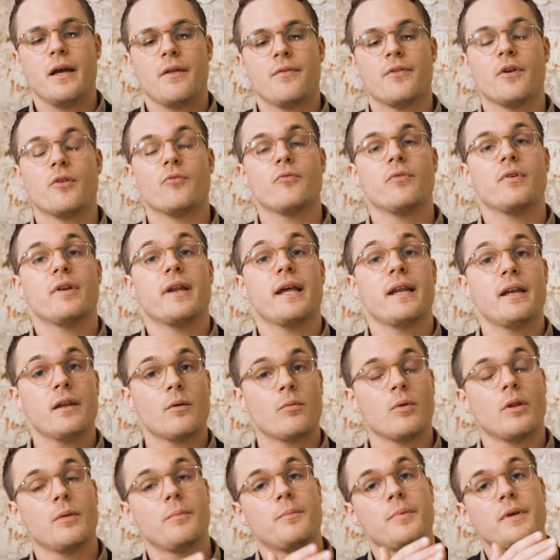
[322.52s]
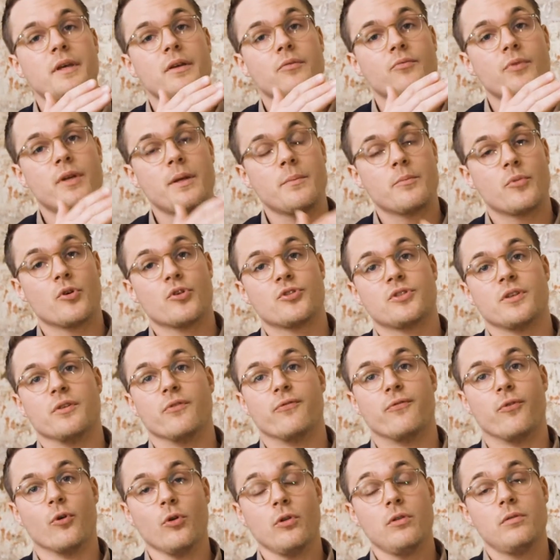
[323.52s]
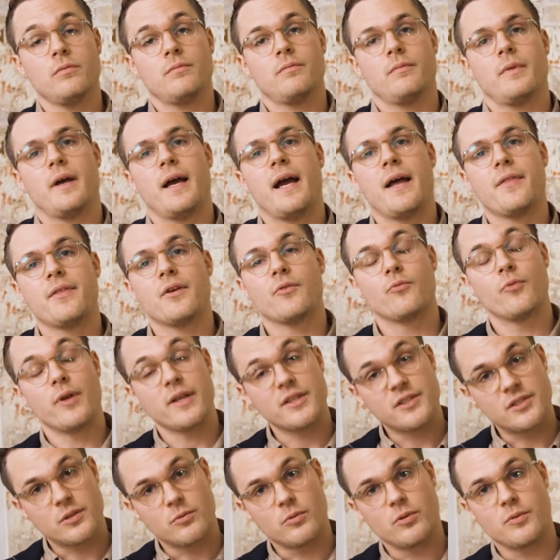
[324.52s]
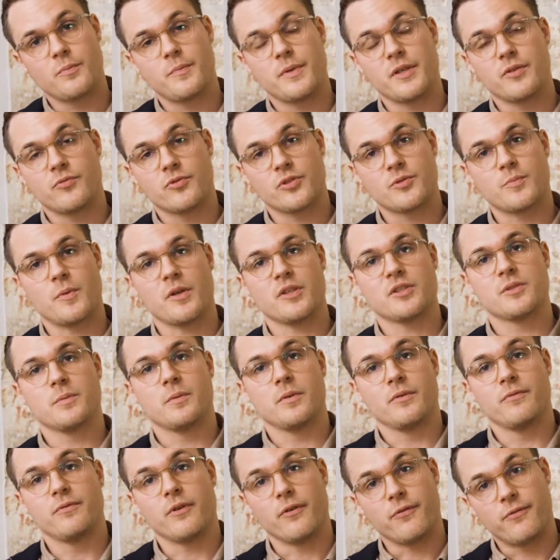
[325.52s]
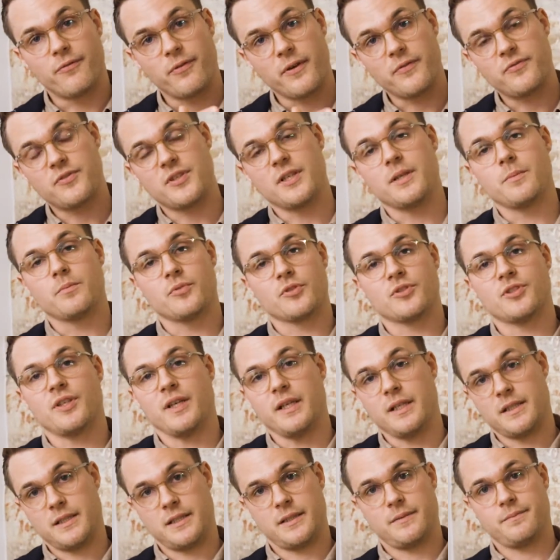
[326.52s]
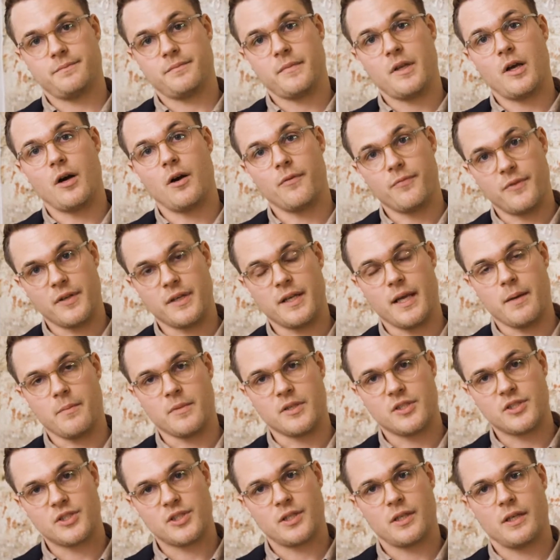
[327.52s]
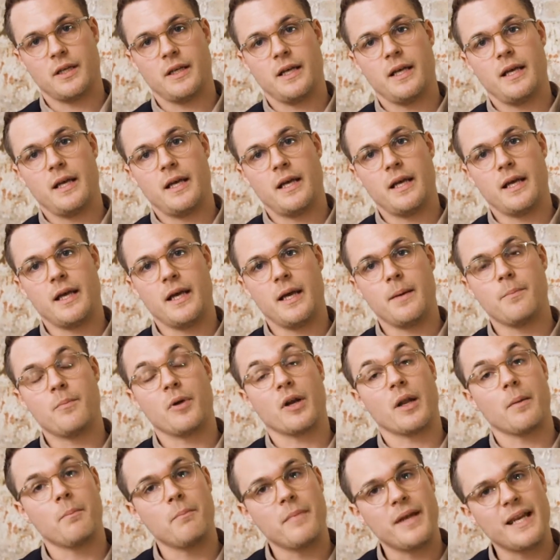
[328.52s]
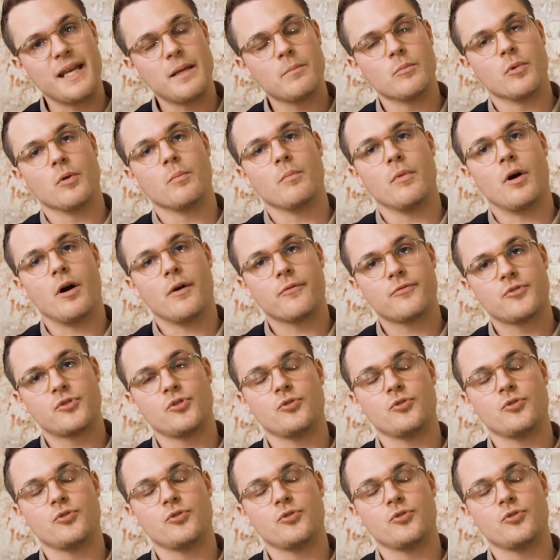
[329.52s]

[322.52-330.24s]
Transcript: The lender will be reimbursed in full and the renter will be responsible for 15% of the damage, but a minimum of